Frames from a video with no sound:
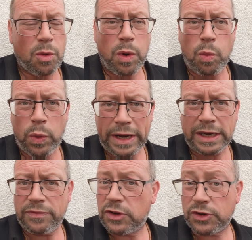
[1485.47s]
When we
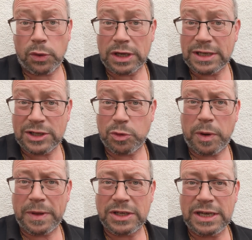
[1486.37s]
did the solar setup
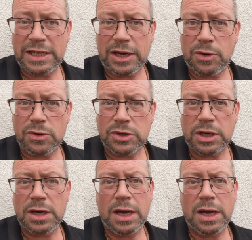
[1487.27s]
on the tiki hut,